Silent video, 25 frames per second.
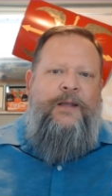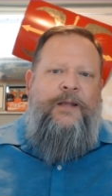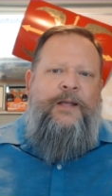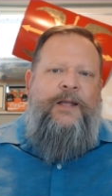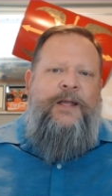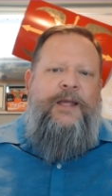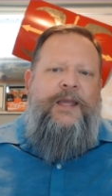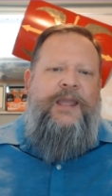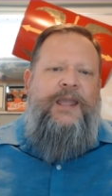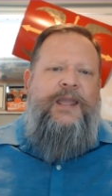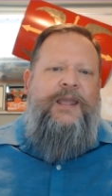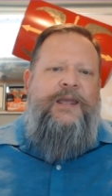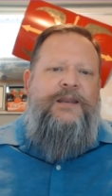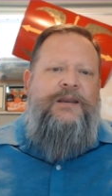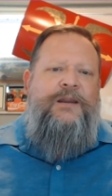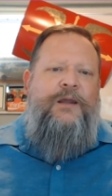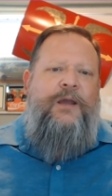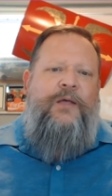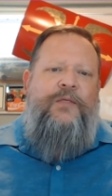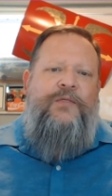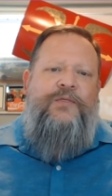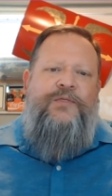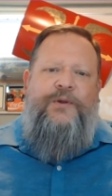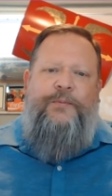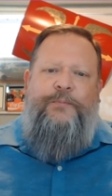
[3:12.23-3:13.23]
In
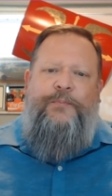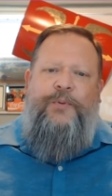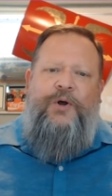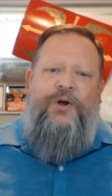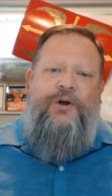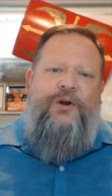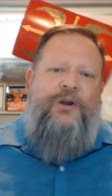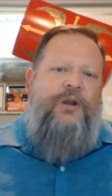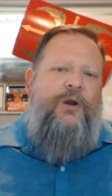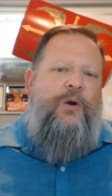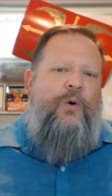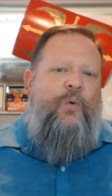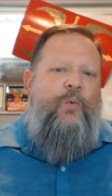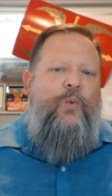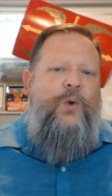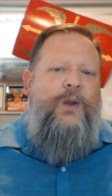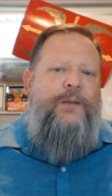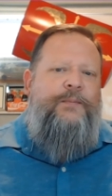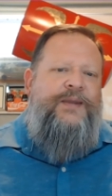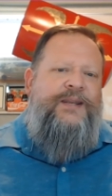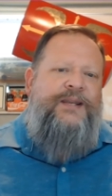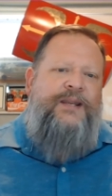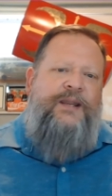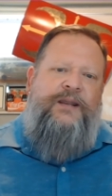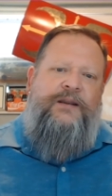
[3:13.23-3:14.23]
the book,
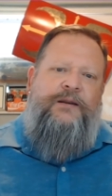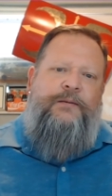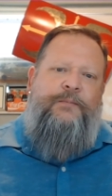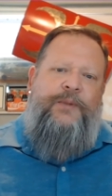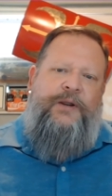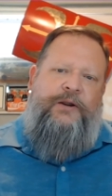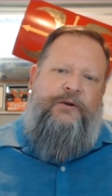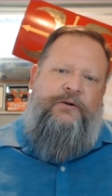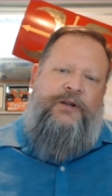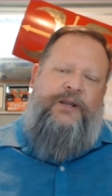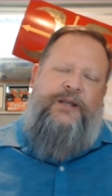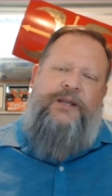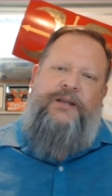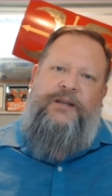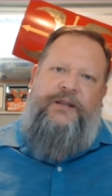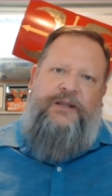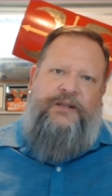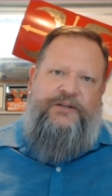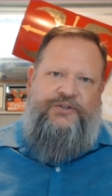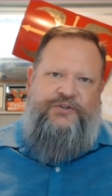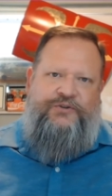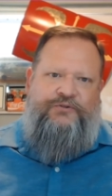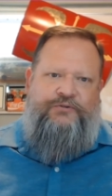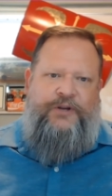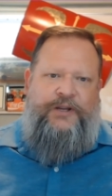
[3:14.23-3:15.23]
Women in American
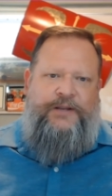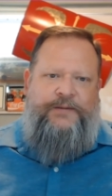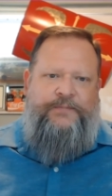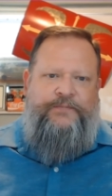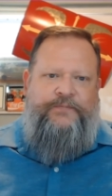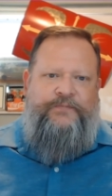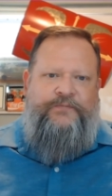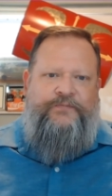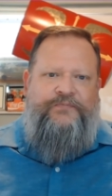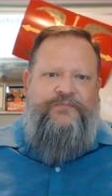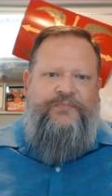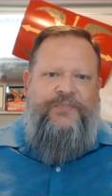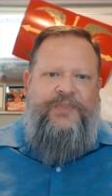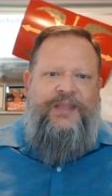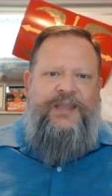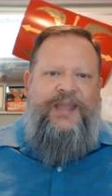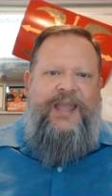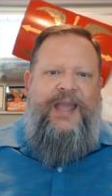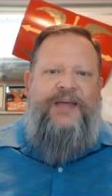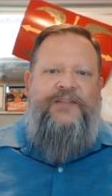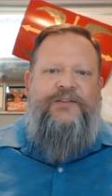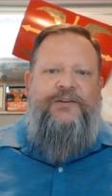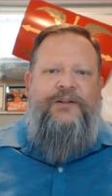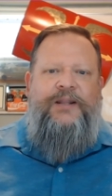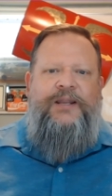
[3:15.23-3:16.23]
History,
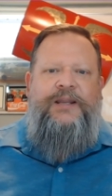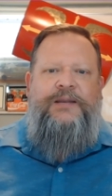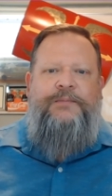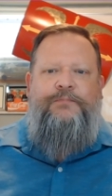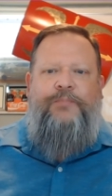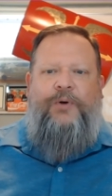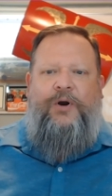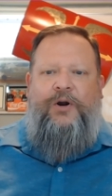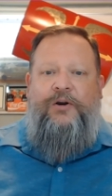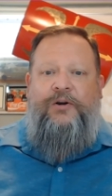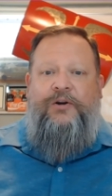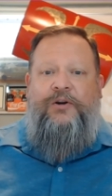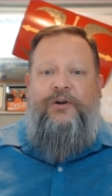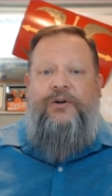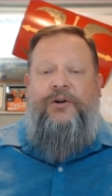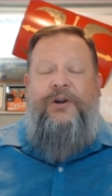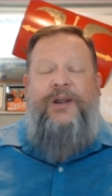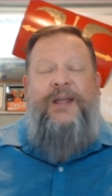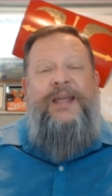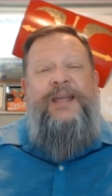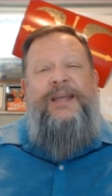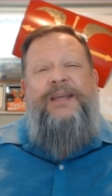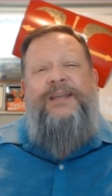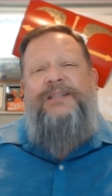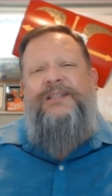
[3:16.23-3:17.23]
Kathleen Barker
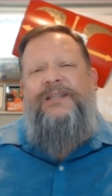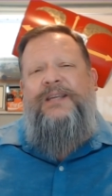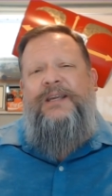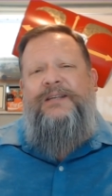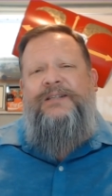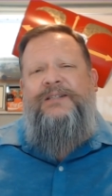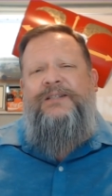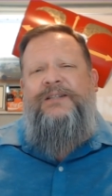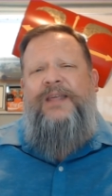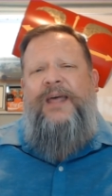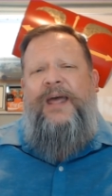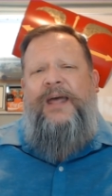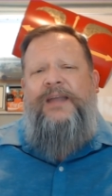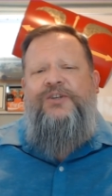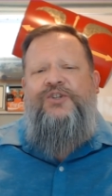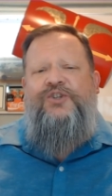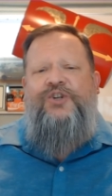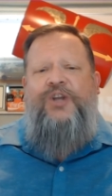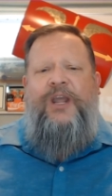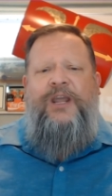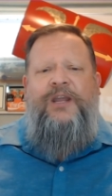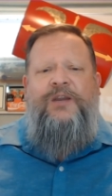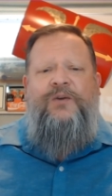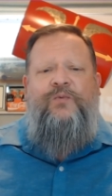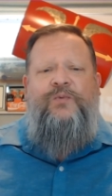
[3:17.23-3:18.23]
says that
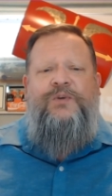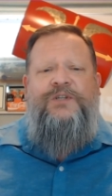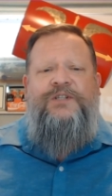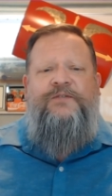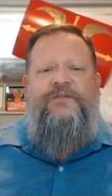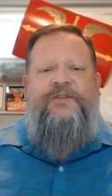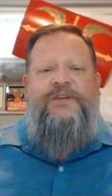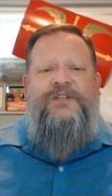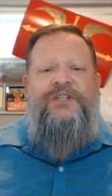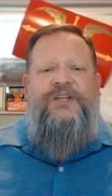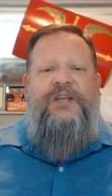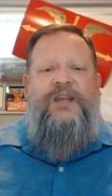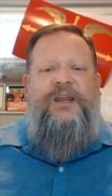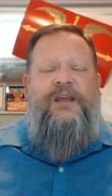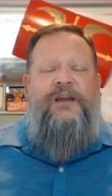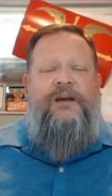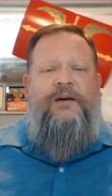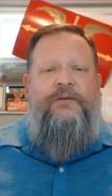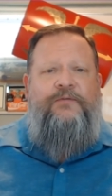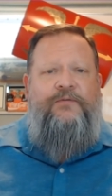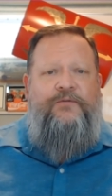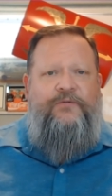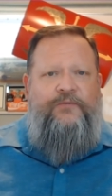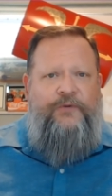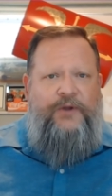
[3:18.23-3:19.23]
Jane was visiting a
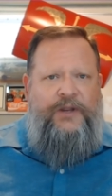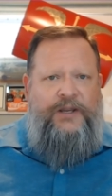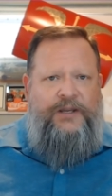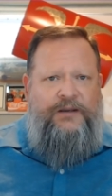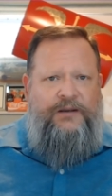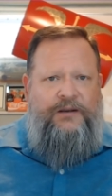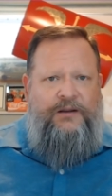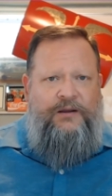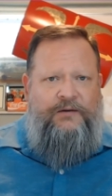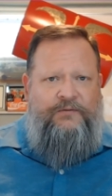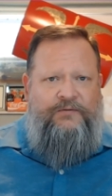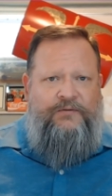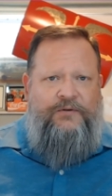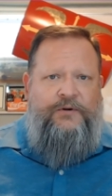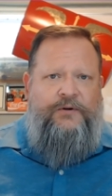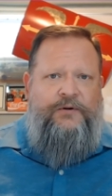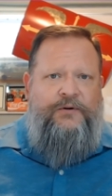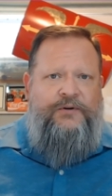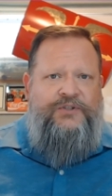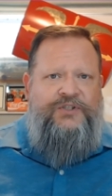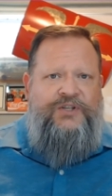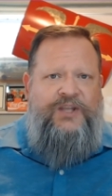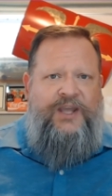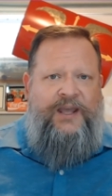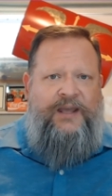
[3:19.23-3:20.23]
friend of
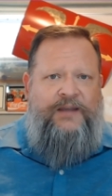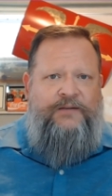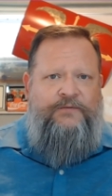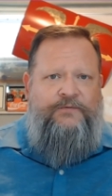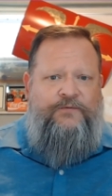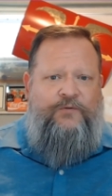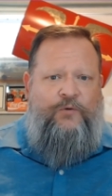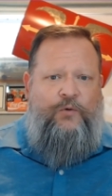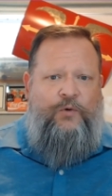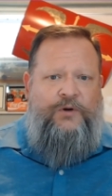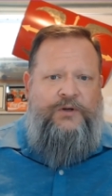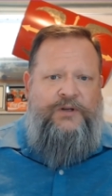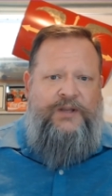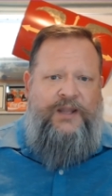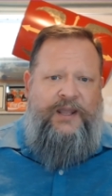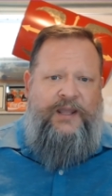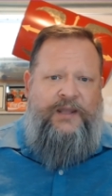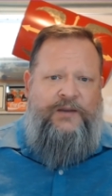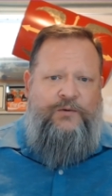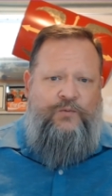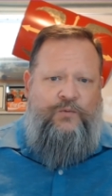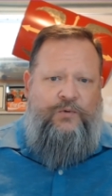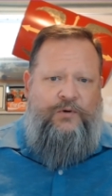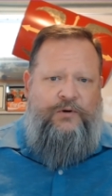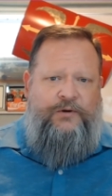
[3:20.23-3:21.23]
hers at Fort
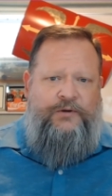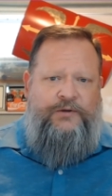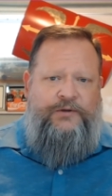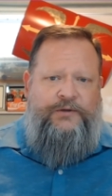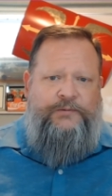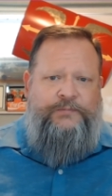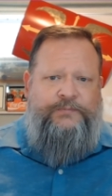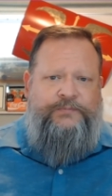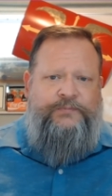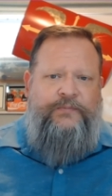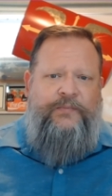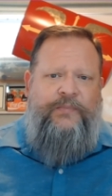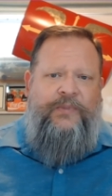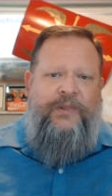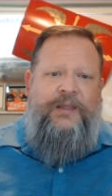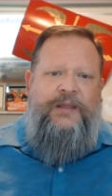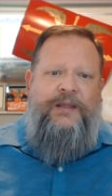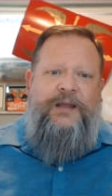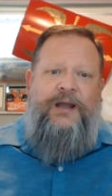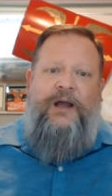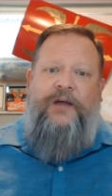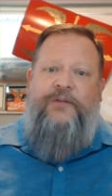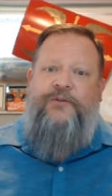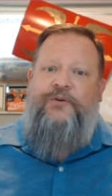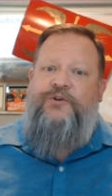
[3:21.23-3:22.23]
Edward.
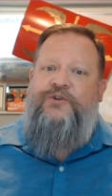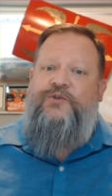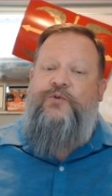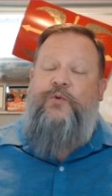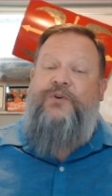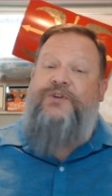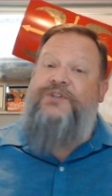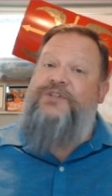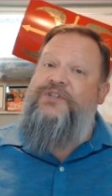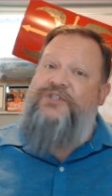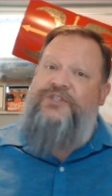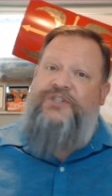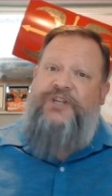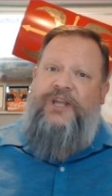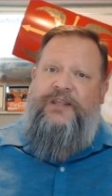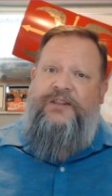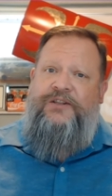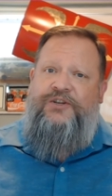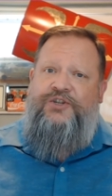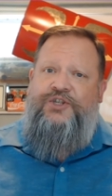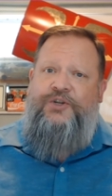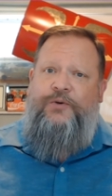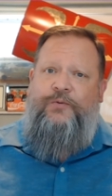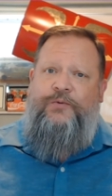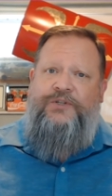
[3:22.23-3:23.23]
Other sources say that
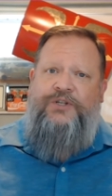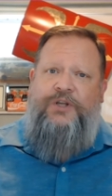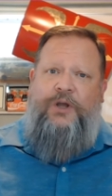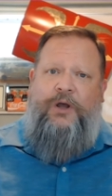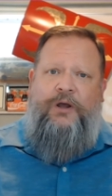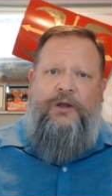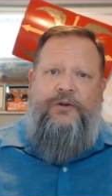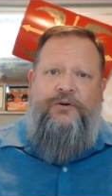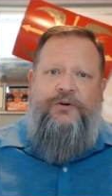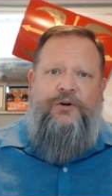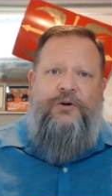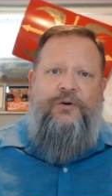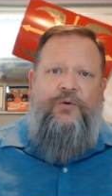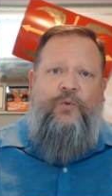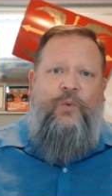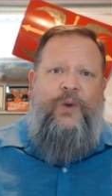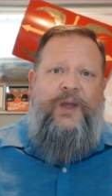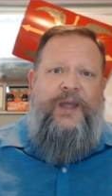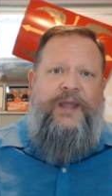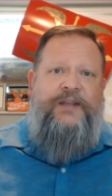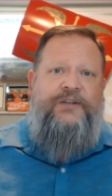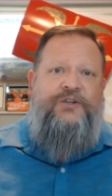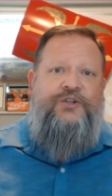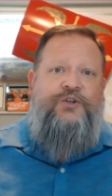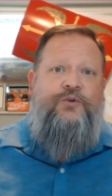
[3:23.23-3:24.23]
she was on her
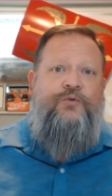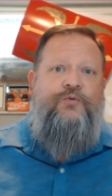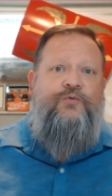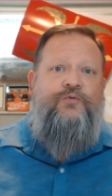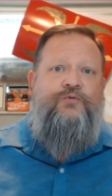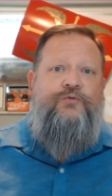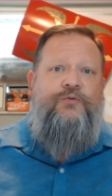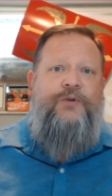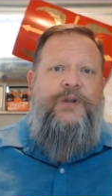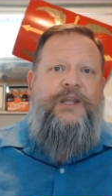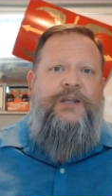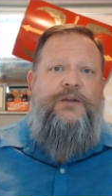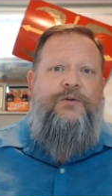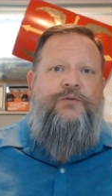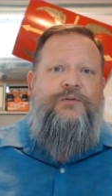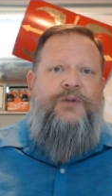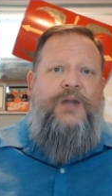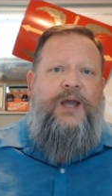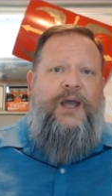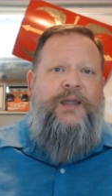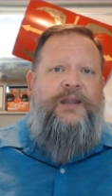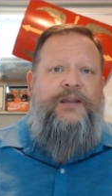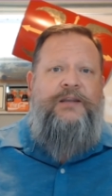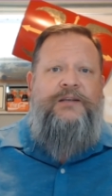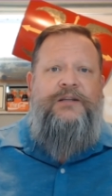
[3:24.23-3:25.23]
way to
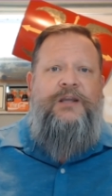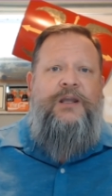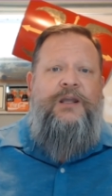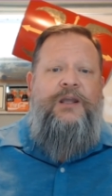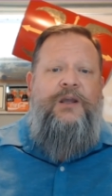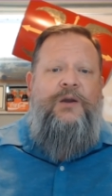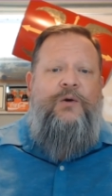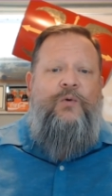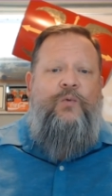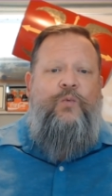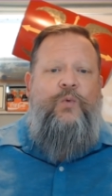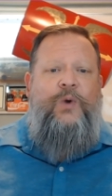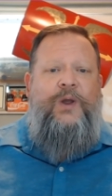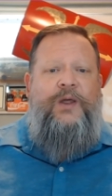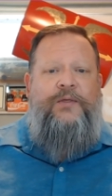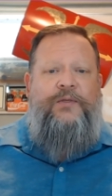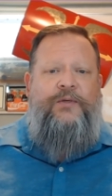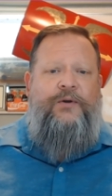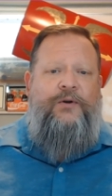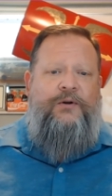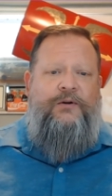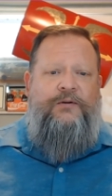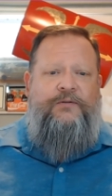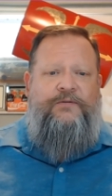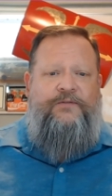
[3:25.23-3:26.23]
reunite with
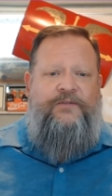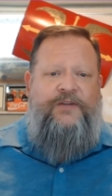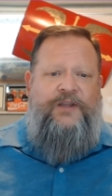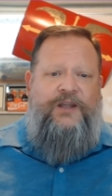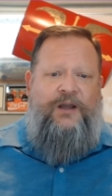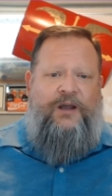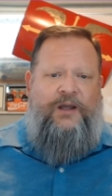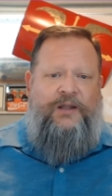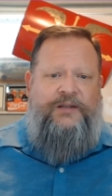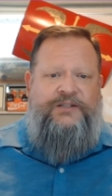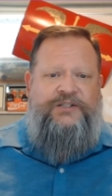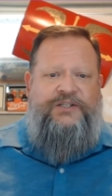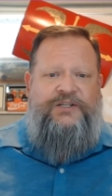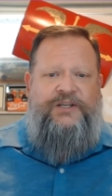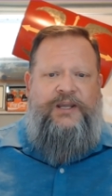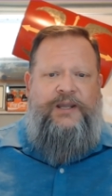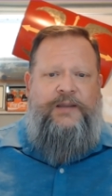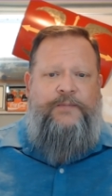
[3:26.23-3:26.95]
her fiance.